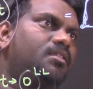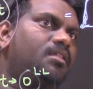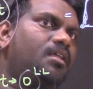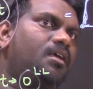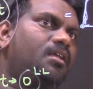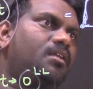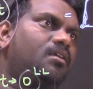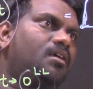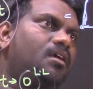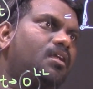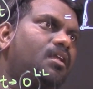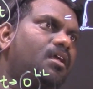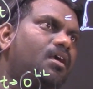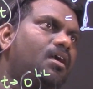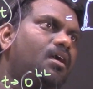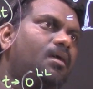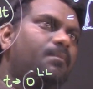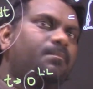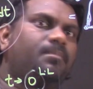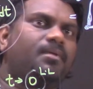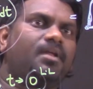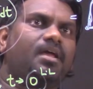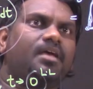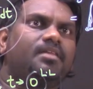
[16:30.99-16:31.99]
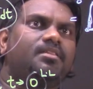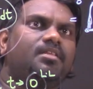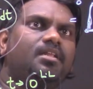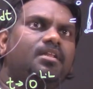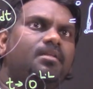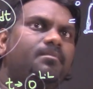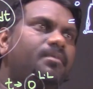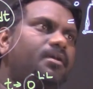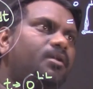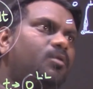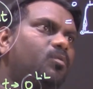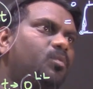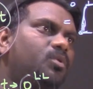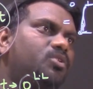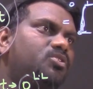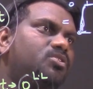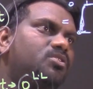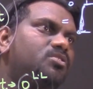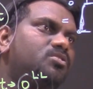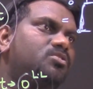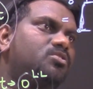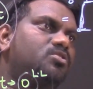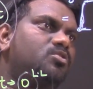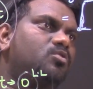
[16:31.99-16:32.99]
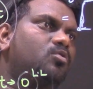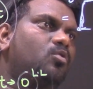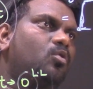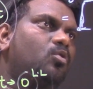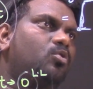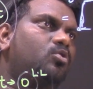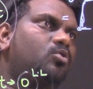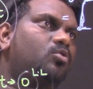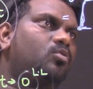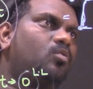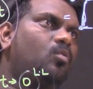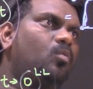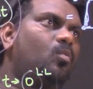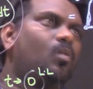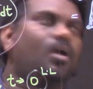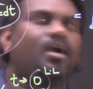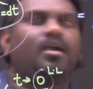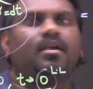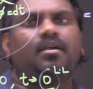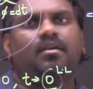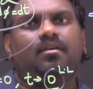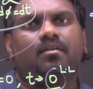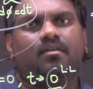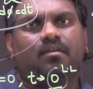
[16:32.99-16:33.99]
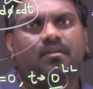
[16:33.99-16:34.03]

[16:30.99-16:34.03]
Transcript: Then gonna apply the limit, which is 0 to 1.